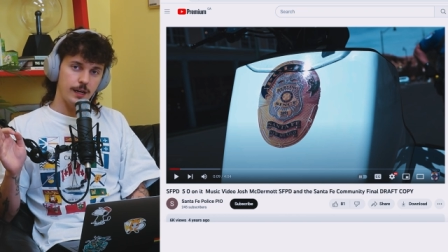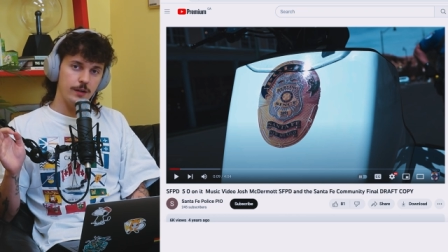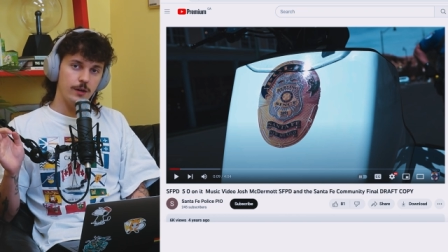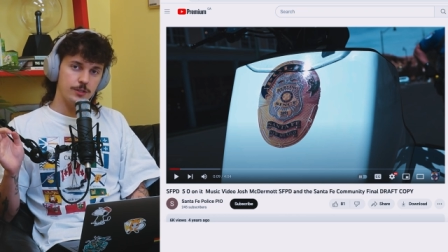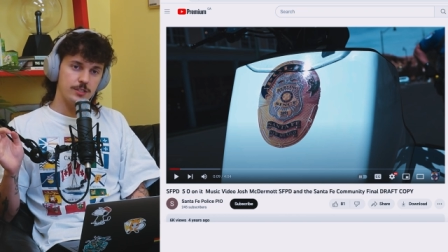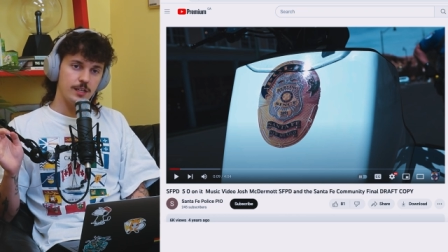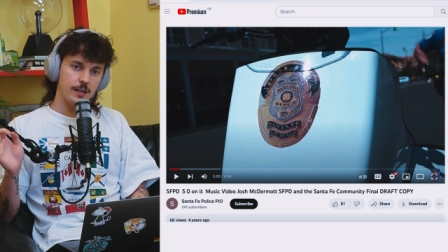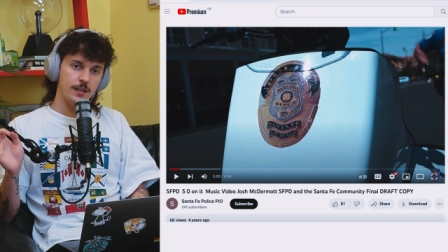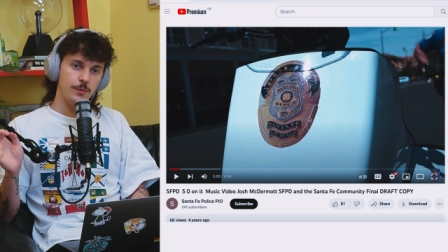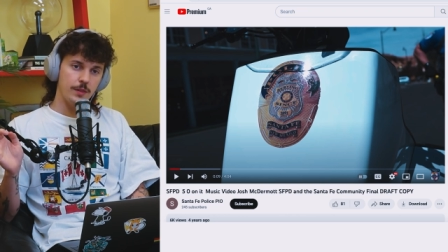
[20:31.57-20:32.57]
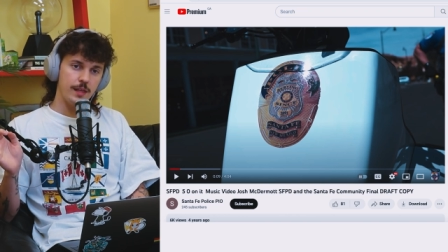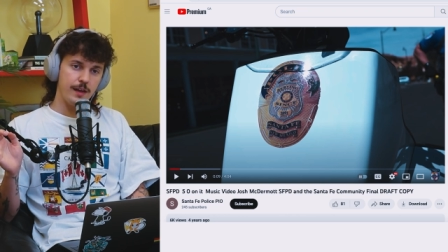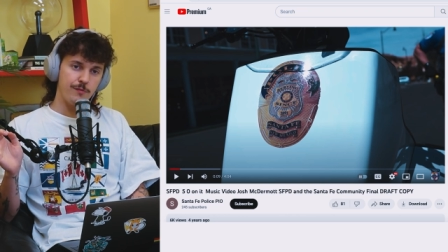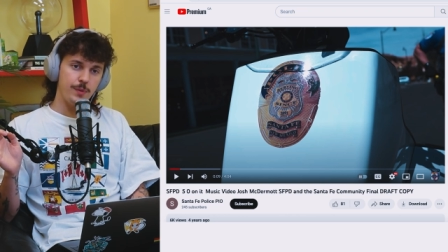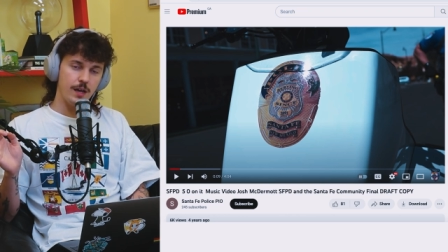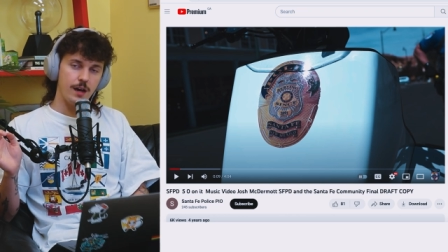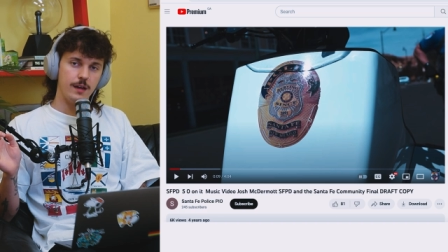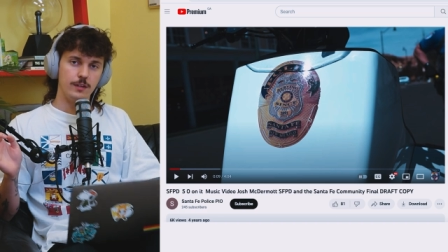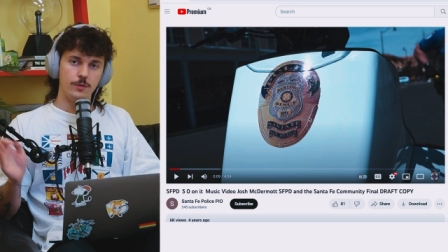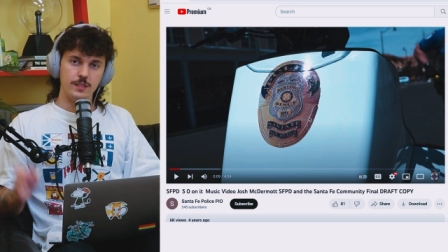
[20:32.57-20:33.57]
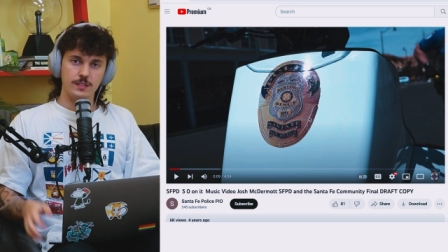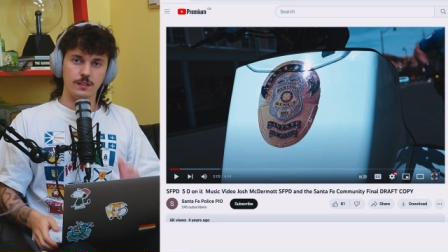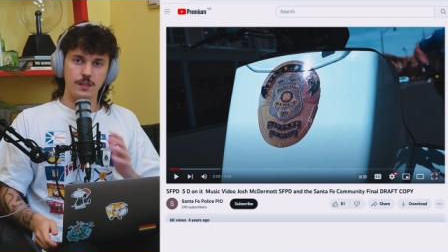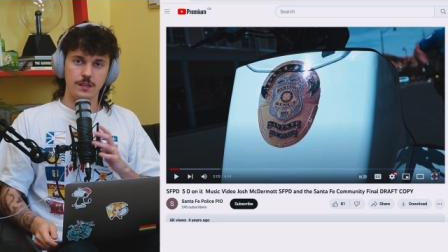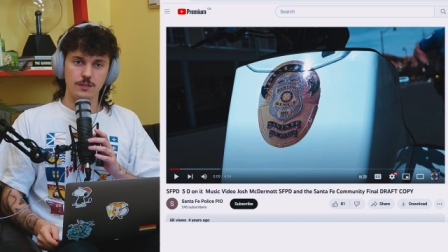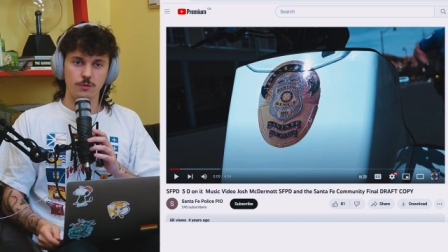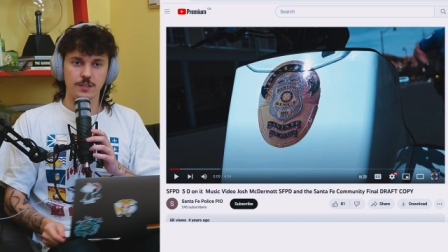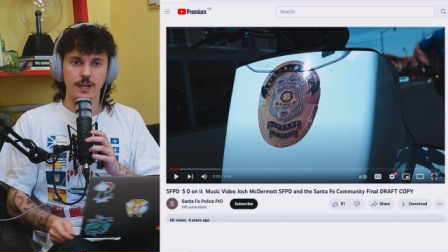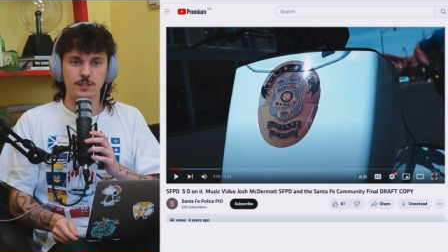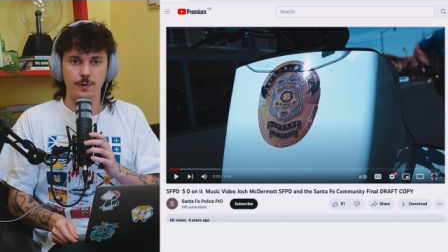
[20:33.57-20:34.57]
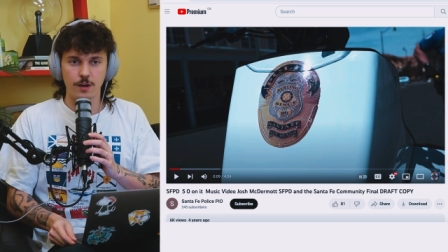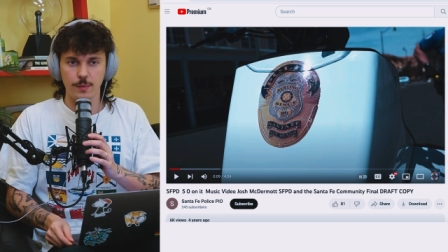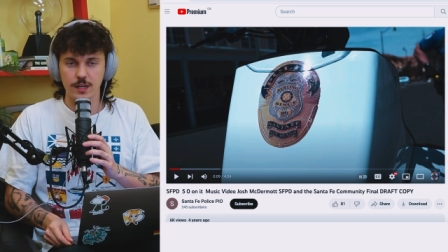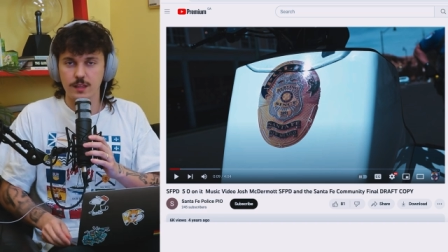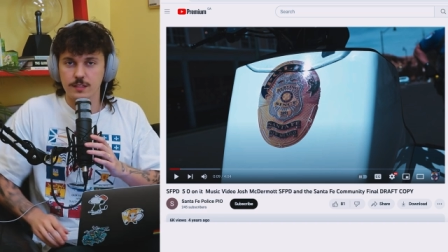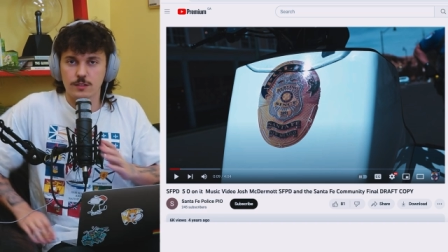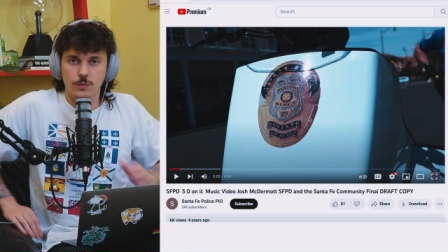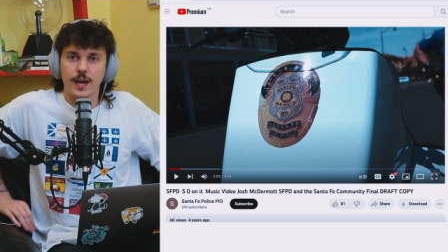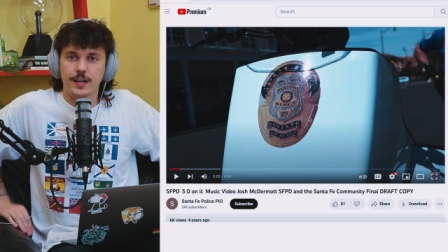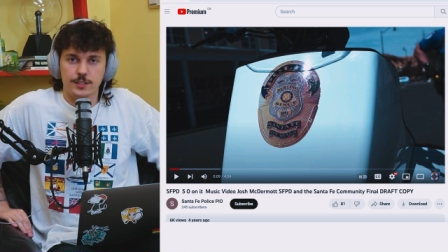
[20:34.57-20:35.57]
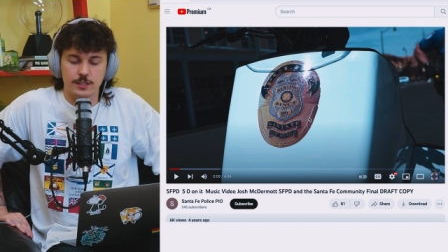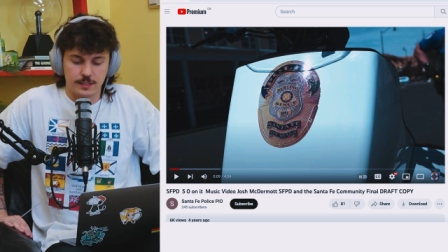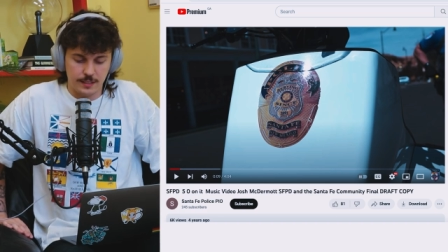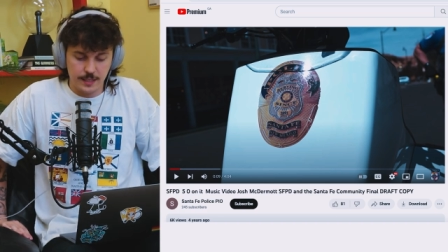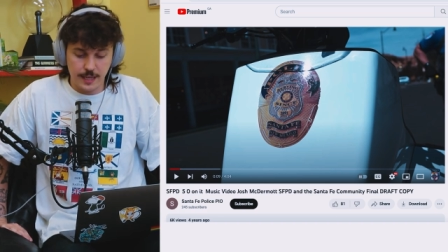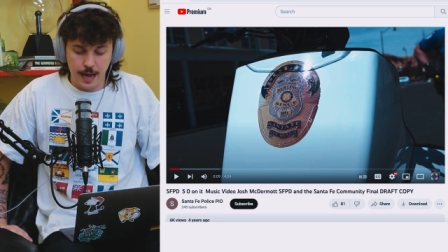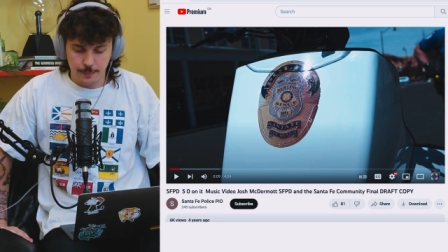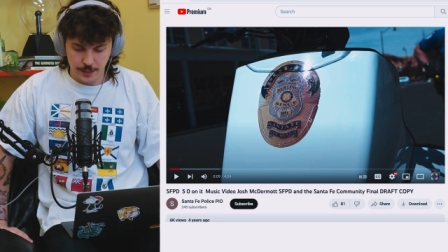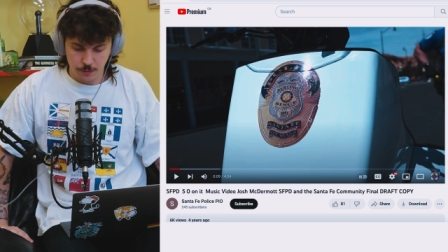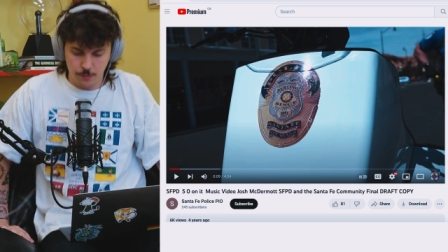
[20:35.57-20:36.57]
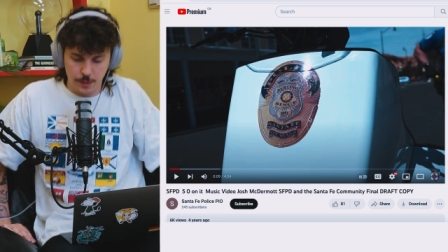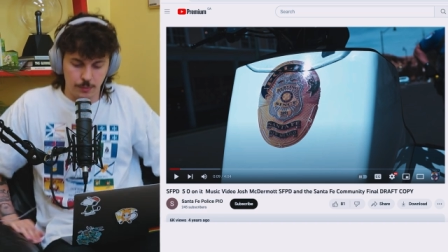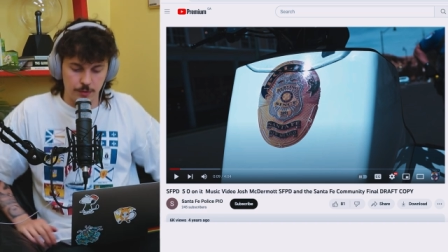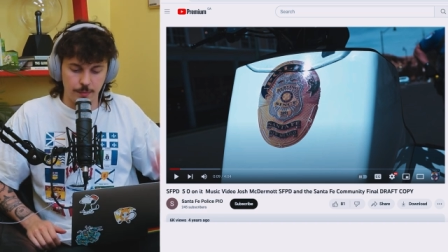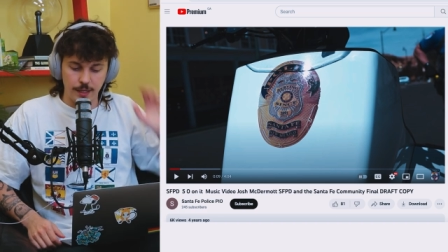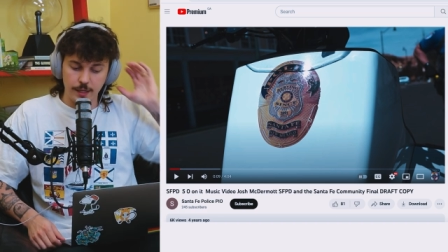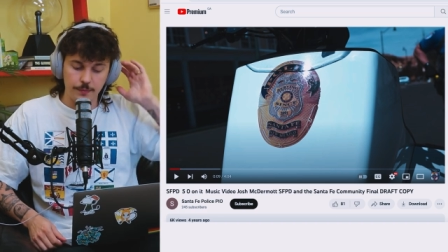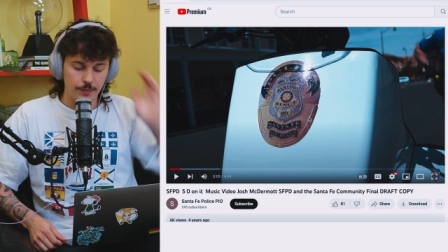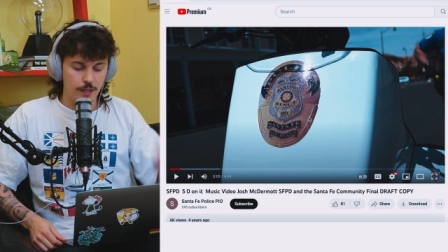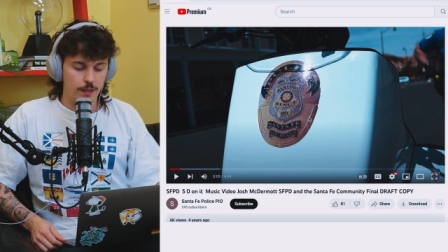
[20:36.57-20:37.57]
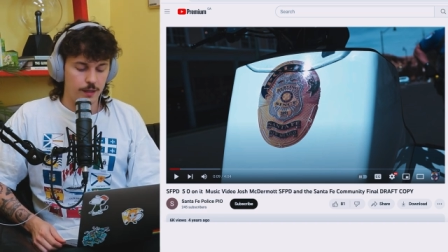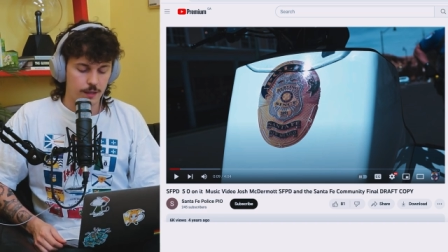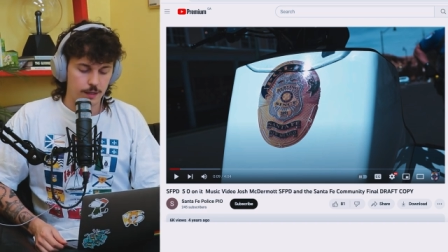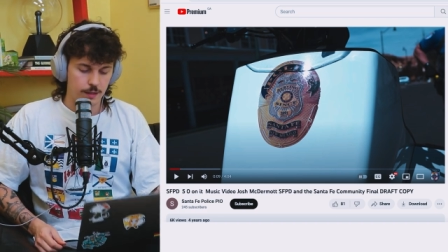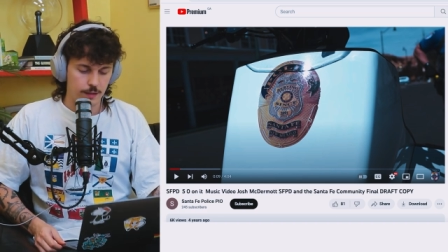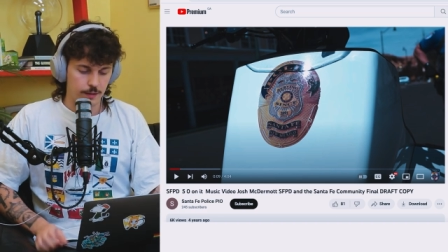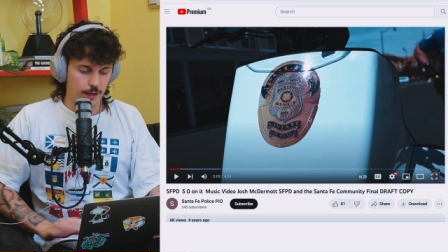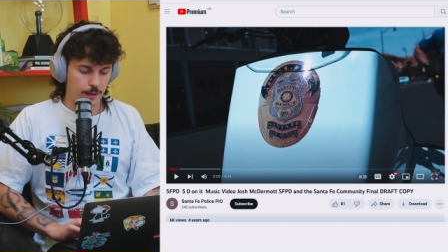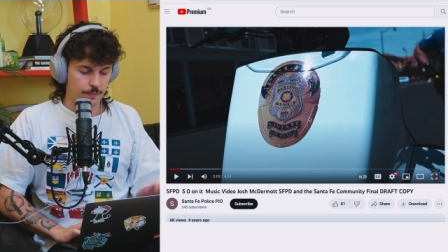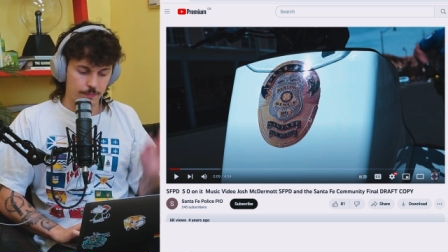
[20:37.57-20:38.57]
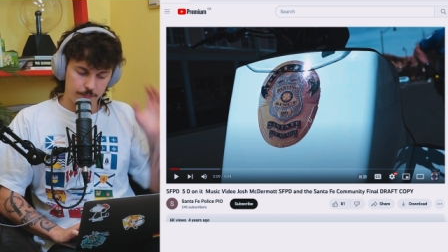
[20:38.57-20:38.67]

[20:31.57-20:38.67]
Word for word: I know I was just talking about the FBI doing silly things with taxpayer money. This is what actually is happening with people's money. Okay.